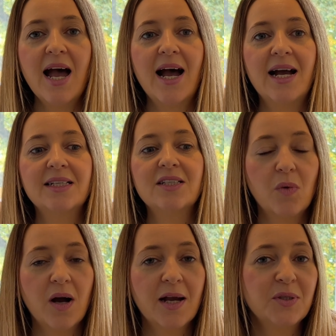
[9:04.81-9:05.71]
And
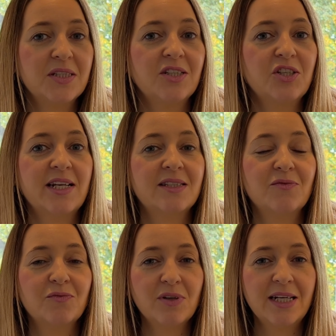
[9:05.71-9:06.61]
I would
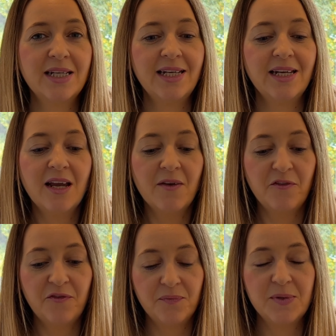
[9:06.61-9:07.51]
suggest really
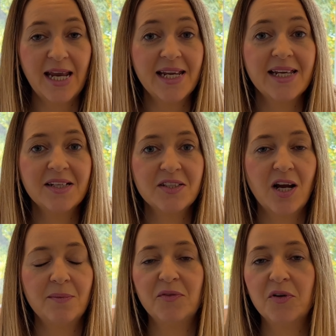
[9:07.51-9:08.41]
taking the
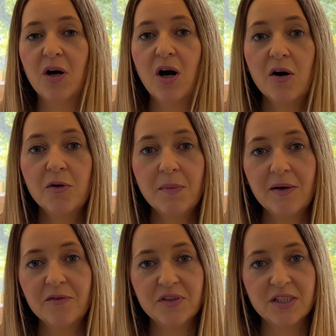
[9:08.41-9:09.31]
time. You've got a whole
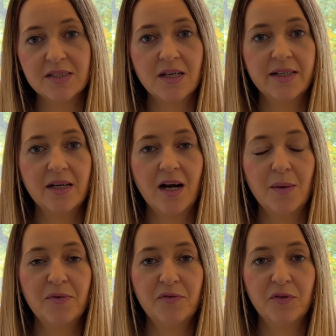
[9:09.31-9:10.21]
month to sign
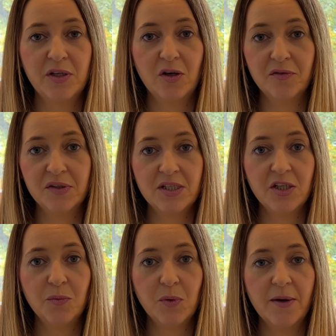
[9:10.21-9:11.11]
up for the offers
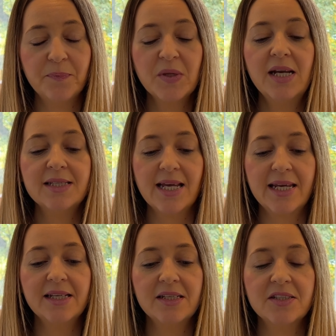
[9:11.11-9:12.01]
that you want,
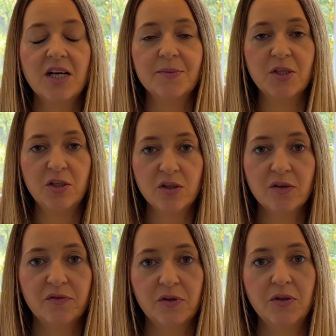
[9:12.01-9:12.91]
taking the time to
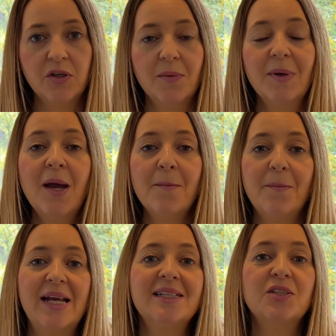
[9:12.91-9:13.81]
look through them
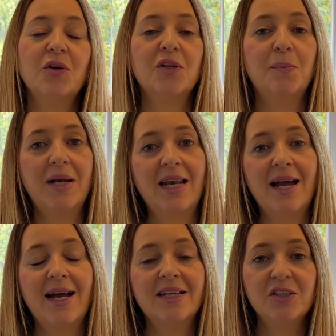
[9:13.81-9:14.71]
based on the
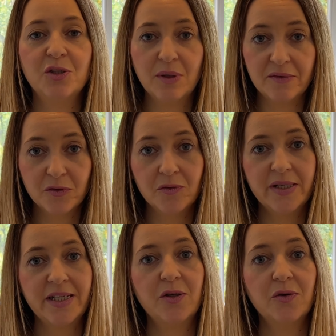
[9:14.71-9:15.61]
plan you have
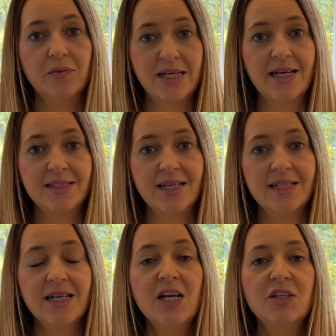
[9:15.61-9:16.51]
already
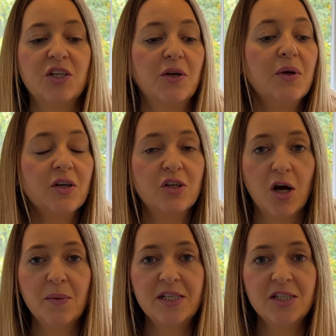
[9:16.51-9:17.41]
created. So
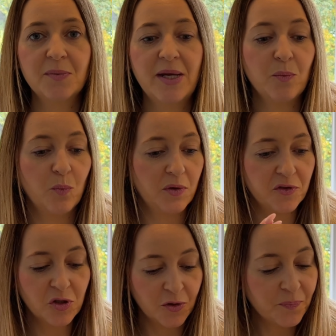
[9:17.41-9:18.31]
go into it with
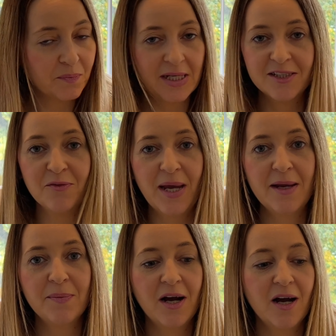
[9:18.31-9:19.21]
your piece of
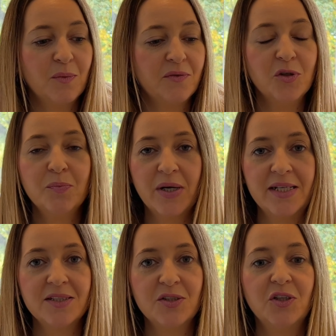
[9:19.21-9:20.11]
paper, with your
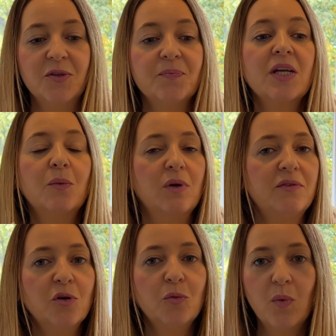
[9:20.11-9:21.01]
brainstorm,
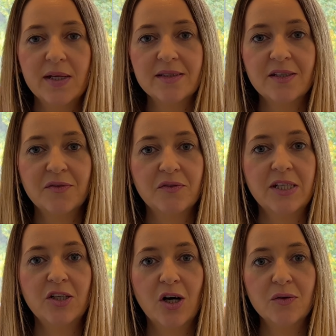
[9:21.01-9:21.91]
with your one to
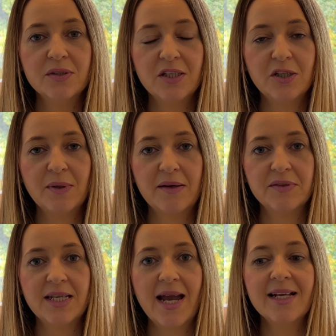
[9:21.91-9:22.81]
three goals that you have
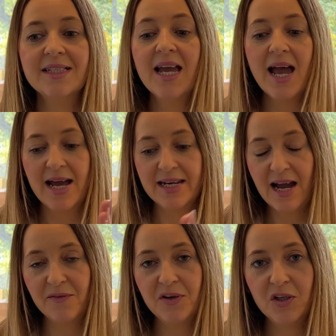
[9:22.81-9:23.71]
set, and
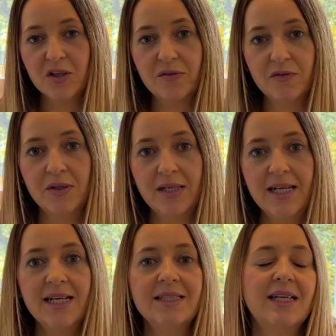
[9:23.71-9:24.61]
have a look through the
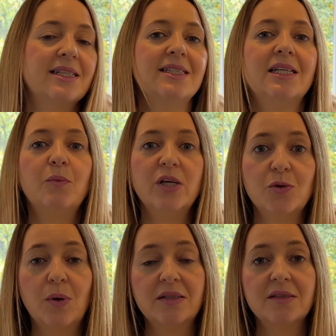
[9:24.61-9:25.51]
list and see
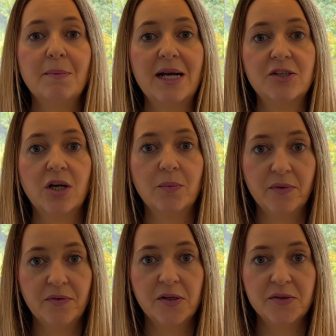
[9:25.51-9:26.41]
which ones match up
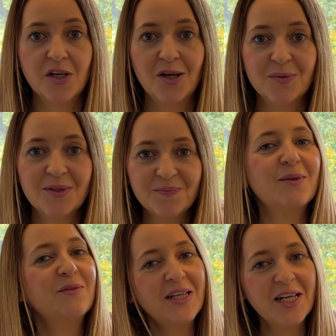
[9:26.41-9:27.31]
with those goals.
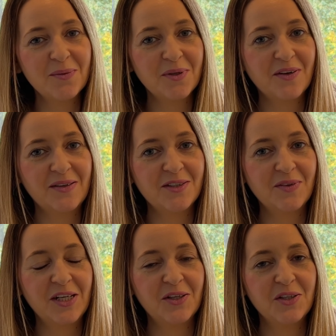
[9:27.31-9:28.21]
So I really hope you found this
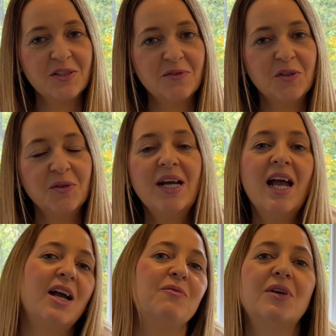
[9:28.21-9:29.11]
video useful.
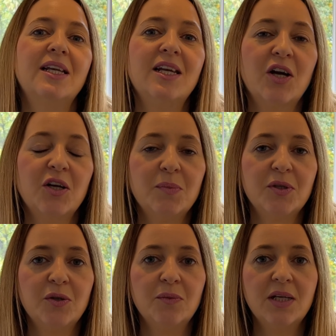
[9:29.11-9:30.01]
I really hope
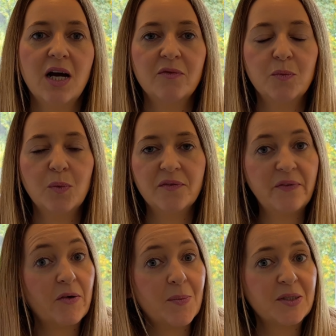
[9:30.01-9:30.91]
you love what
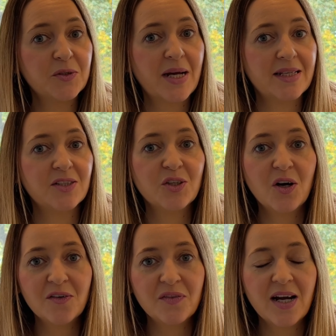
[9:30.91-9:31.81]
TheraBundle has to
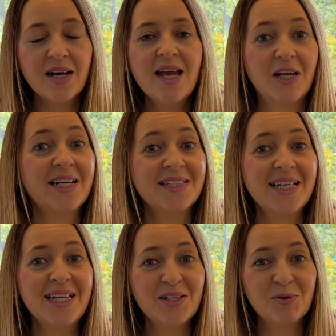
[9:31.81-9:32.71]
offer. Like I
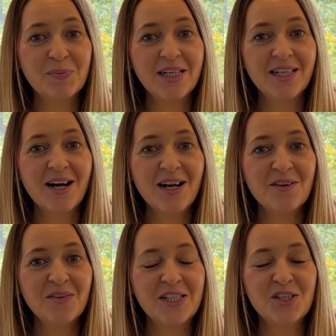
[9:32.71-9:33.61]
said, it will be
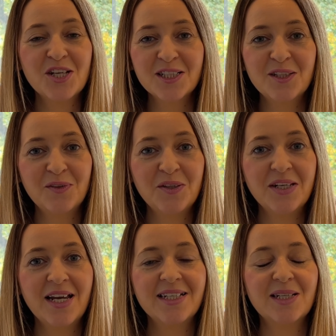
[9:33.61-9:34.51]
live in just a few
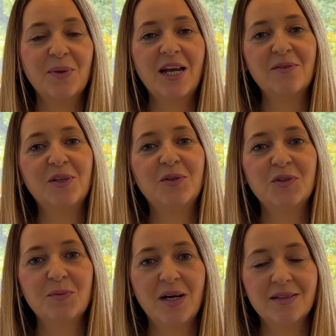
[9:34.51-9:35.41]
days and we have the
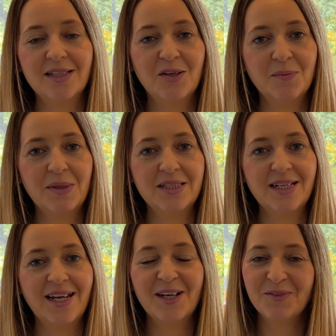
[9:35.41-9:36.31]
launch party on
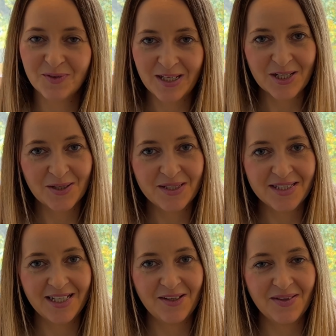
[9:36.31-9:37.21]
Monday. I really hope to
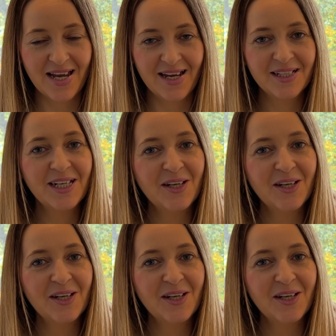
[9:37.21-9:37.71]
see you there.